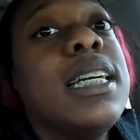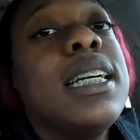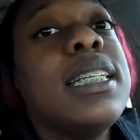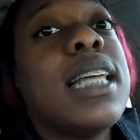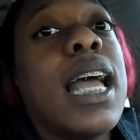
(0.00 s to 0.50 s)

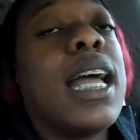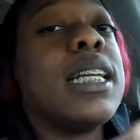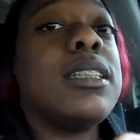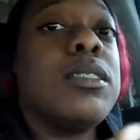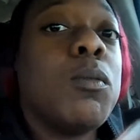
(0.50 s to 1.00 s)
that
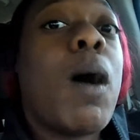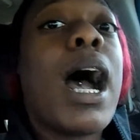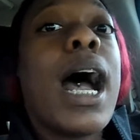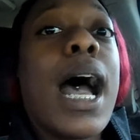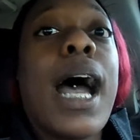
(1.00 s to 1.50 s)

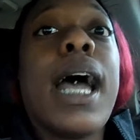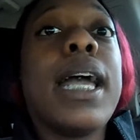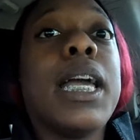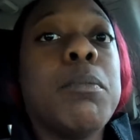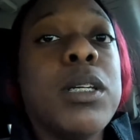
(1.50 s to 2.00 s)
why
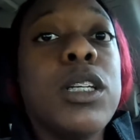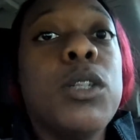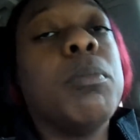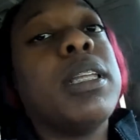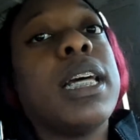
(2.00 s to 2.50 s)
I am the
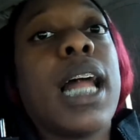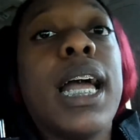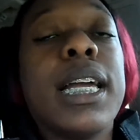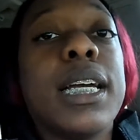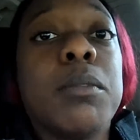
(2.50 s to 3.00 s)
human that I
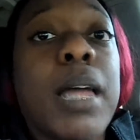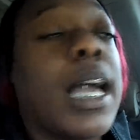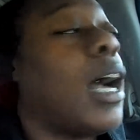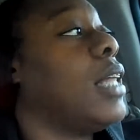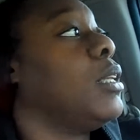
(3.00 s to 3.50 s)
am, like
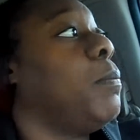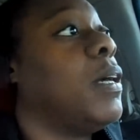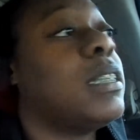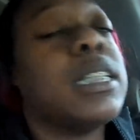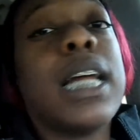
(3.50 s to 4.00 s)
the
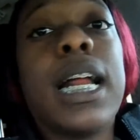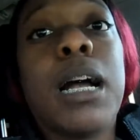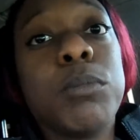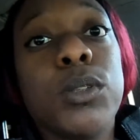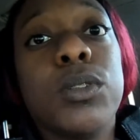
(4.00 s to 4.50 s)
person that
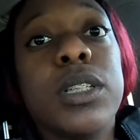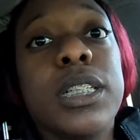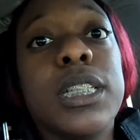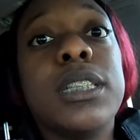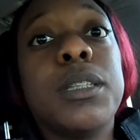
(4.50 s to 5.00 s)
I'm growing
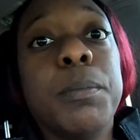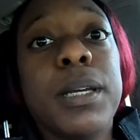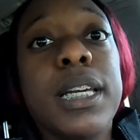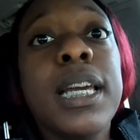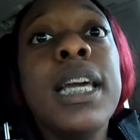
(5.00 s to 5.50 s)
to be.
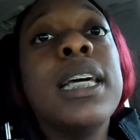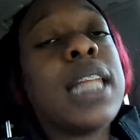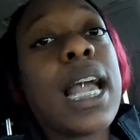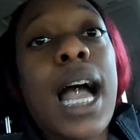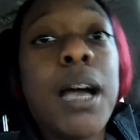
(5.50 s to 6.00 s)

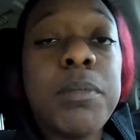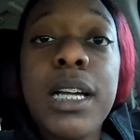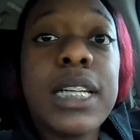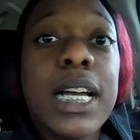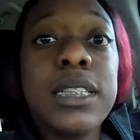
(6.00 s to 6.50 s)
Like, I'm not
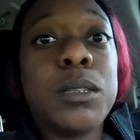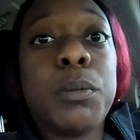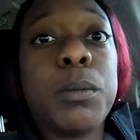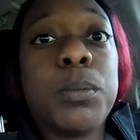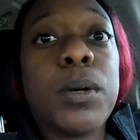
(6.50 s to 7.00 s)
nice to
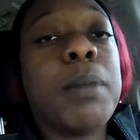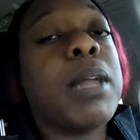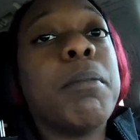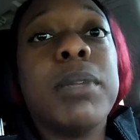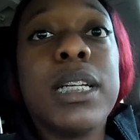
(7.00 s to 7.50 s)
people. I'm
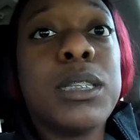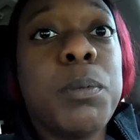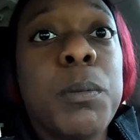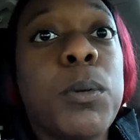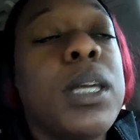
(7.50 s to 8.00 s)
not mean to
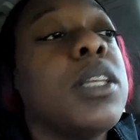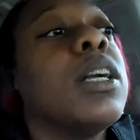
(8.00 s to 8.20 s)
people either.